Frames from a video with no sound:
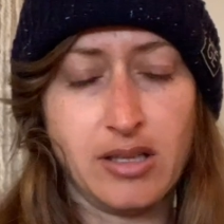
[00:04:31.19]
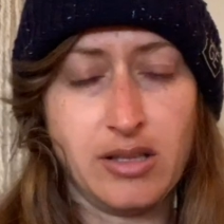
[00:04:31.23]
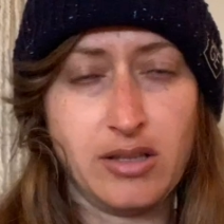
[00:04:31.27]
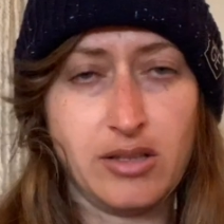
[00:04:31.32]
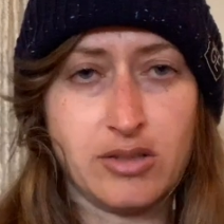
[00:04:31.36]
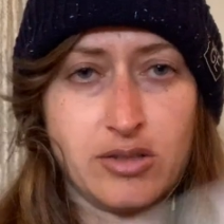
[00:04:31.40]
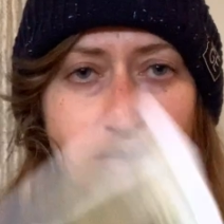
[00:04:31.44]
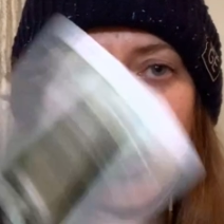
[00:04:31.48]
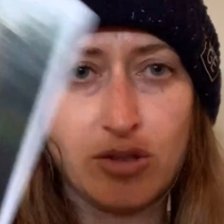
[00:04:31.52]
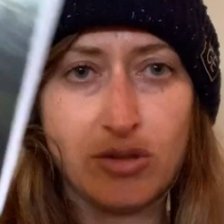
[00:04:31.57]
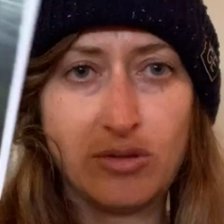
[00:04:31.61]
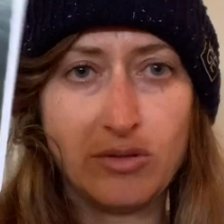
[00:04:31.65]

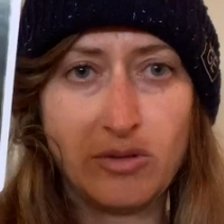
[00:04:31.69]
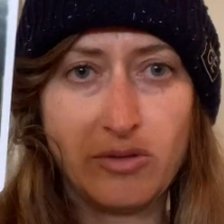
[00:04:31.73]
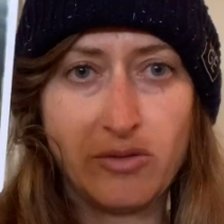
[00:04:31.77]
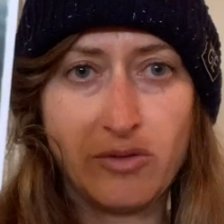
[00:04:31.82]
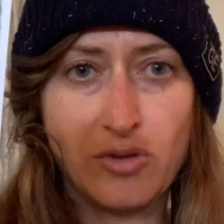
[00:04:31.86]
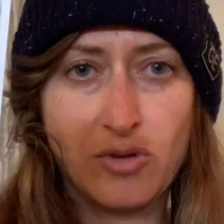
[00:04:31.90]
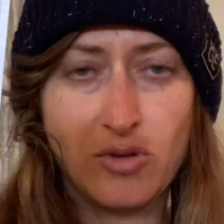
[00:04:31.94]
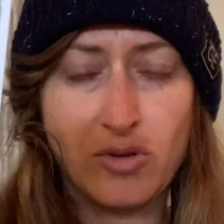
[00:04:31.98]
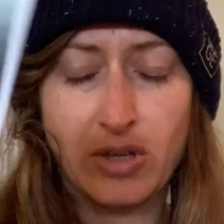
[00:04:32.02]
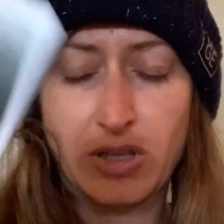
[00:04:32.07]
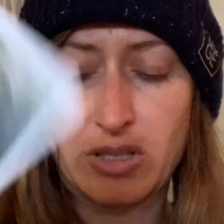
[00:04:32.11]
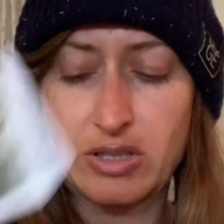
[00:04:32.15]
the Two of
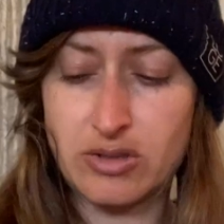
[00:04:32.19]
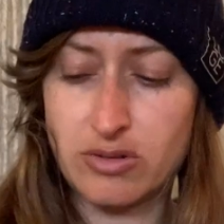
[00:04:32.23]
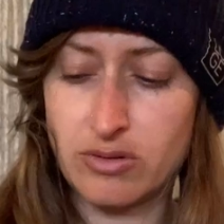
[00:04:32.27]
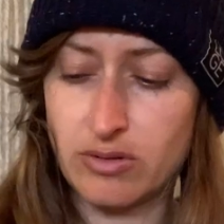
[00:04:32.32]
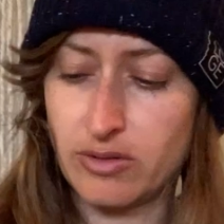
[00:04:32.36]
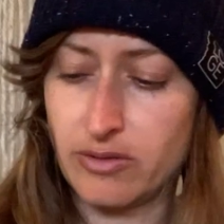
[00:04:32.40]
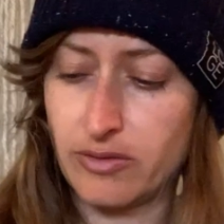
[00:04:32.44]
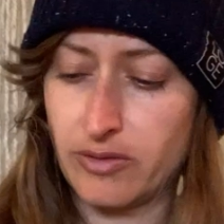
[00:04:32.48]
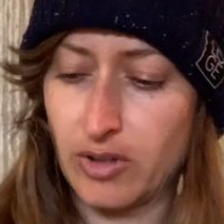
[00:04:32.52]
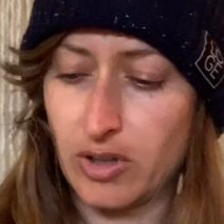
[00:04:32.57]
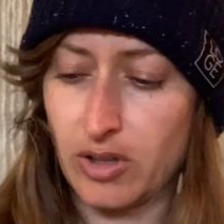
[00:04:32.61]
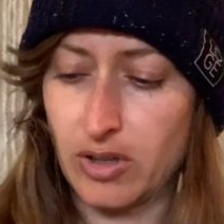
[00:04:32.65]
Coins
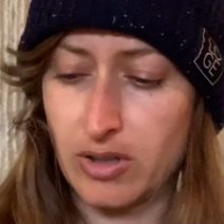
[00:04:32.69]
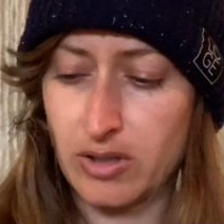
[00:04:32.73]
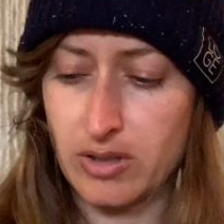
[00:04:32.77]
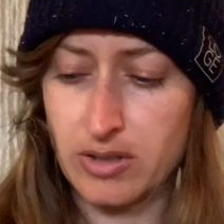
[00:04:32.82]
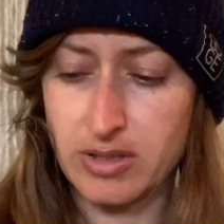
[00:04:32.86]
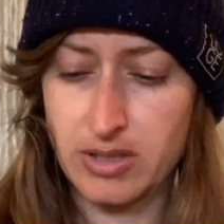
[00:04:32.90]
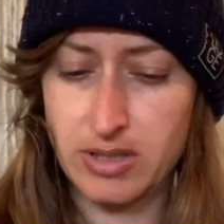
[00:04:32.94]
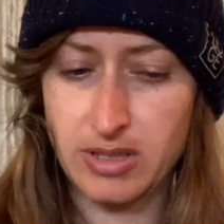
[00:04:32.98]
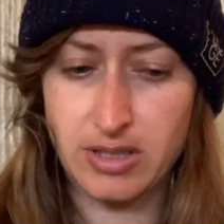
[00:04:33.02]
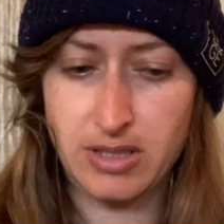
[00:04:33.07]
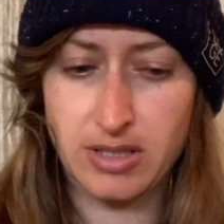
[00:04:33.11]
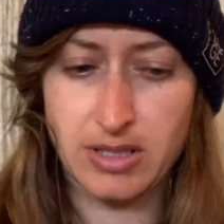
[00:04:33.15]

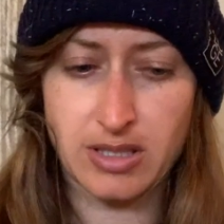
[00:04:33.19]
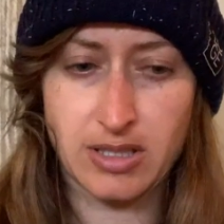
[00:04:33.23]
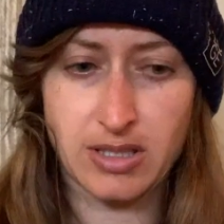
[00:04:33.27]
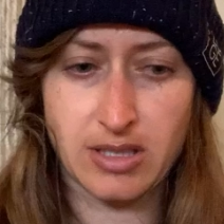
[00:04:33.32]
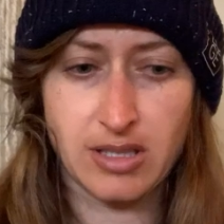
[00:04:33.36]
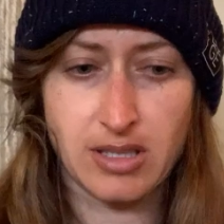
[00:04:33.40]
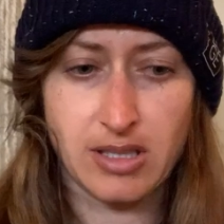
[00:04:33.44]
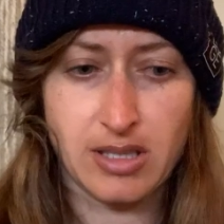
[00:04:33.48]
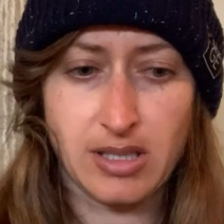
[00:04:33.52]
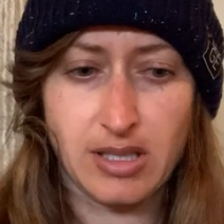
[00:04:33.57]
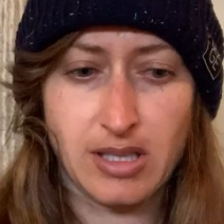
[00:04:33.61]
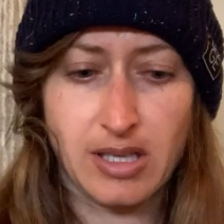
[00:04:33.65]
reversed,
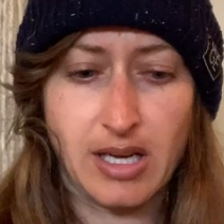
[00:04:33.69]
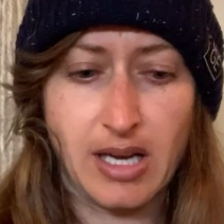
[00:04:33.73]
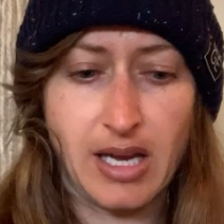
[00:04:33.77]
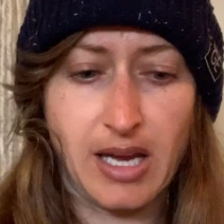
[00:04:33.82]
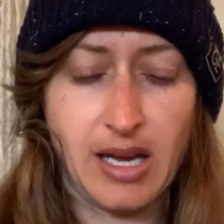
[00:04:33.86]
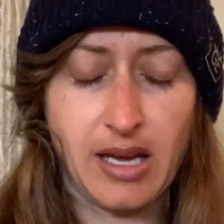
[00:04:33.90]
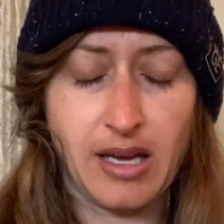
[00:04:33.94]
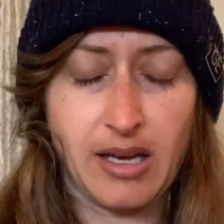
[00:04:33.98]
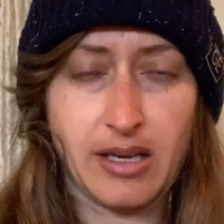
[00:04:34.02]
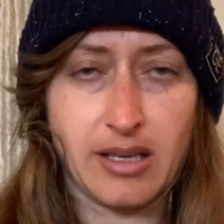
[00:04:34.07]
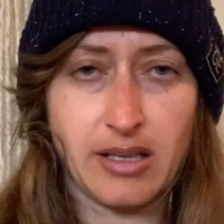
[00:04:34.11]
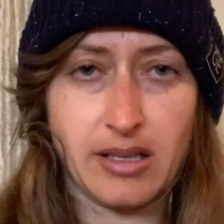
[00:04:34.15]

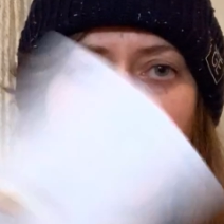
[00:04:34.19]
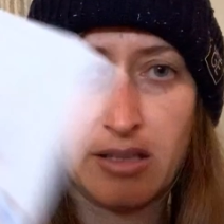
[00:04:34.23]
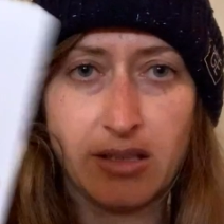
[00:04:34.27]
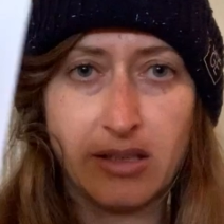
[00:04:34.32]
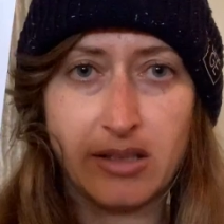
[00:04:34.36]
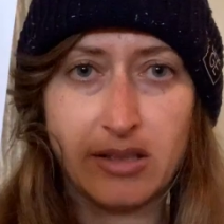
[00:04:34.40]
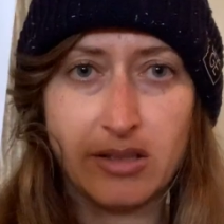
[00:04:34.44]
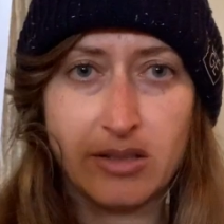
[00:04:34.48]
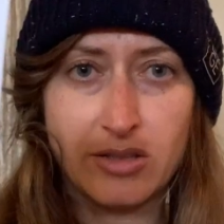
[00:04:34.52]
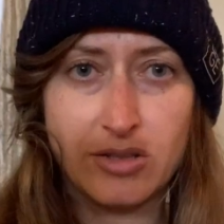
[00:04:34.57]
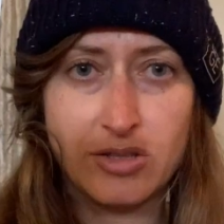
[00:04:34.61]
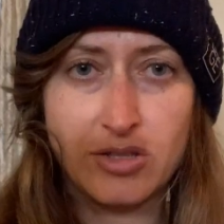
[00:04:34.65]

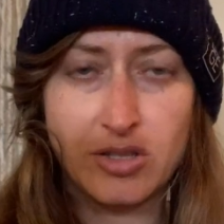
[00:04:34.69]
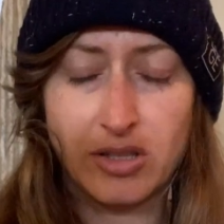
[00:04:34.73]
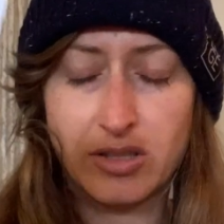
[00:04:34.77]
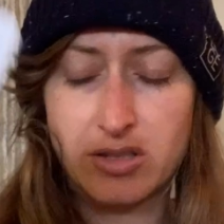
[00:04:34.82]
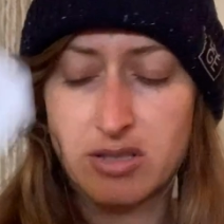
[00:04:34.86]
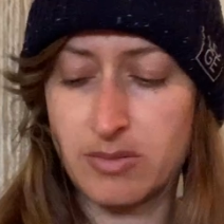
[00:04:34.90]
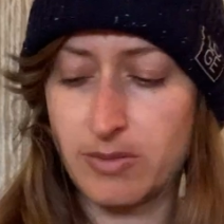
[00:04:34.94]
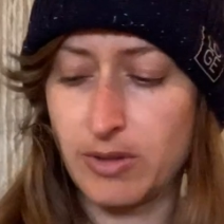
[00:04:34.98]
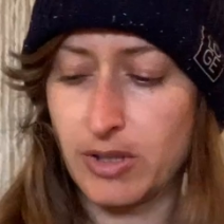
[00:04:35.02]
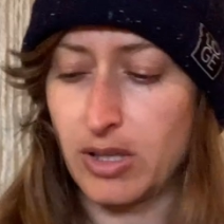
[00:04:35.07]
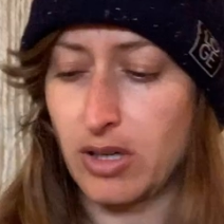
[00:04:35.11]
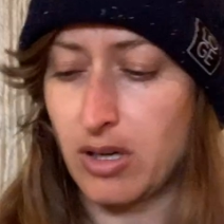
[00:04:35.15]
and
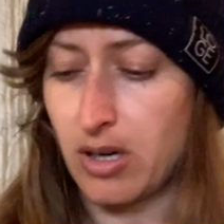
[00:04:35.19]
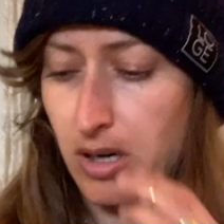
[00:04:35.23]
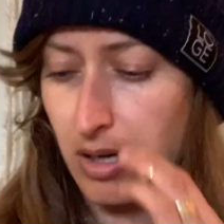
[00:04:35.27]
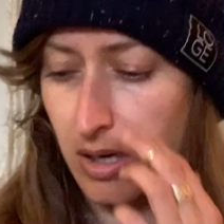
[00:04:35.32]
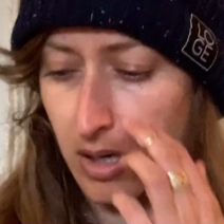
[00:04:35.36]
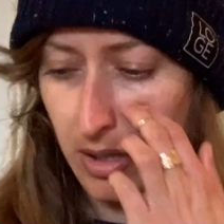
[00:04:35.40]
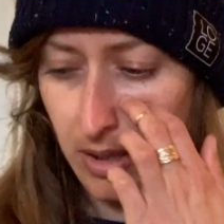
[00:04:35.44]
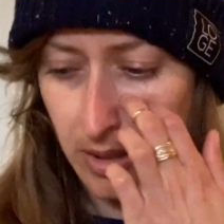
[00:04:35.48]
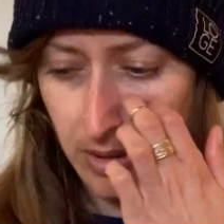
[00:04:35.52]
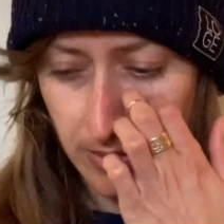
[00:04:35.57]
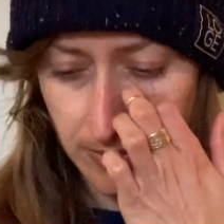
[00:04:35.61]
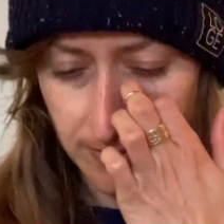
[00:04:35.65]
Judgment
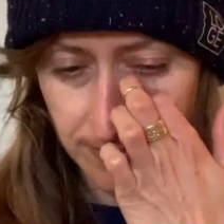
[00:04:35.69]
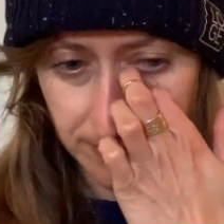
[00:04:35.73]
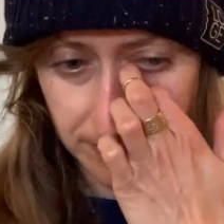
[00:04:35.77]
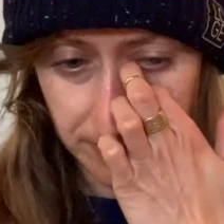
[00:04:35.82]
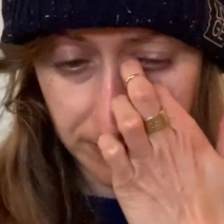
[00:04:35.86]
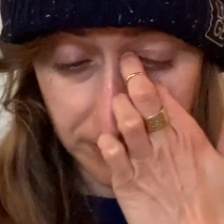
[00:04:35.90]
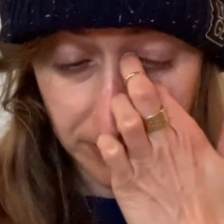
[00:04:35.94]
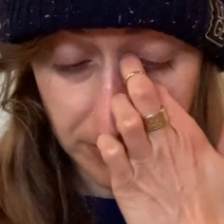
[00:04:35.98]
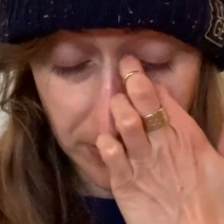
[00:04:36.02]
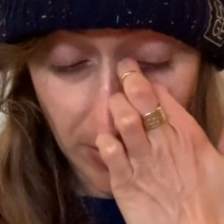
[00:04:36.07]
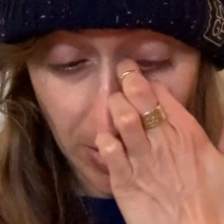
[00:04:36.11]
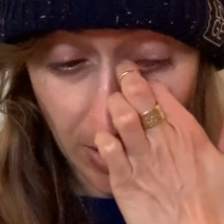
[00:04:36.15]
card.
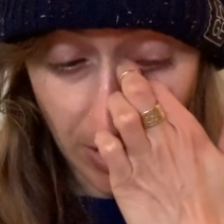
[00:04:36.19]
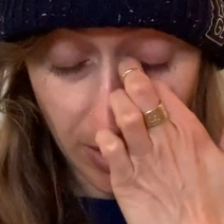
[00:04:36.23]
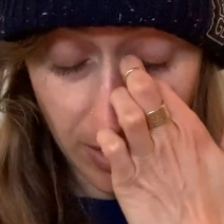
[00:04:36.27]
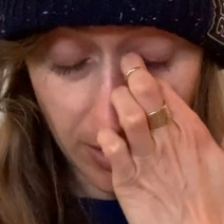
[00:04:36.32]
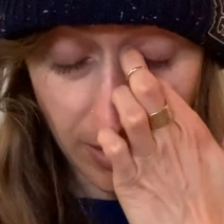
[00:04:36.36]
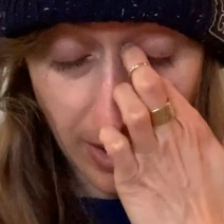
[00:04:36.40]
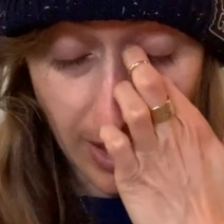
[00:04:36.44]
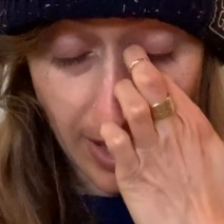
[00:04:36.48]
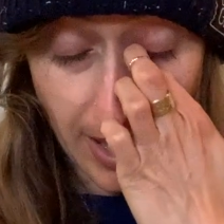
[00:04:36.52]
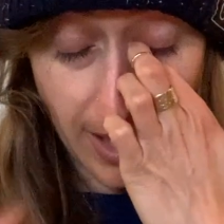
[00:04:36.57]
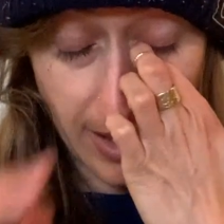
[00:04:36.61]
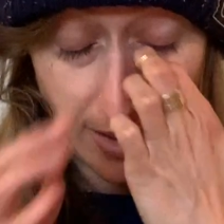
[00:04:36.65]
All
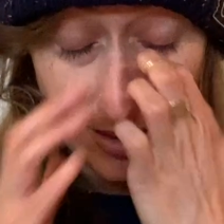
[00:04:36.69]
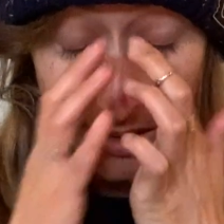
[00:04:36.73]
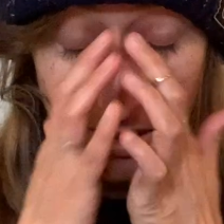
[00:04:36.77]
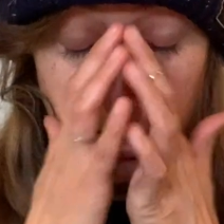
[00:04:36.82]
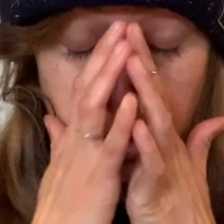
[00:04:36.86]
right,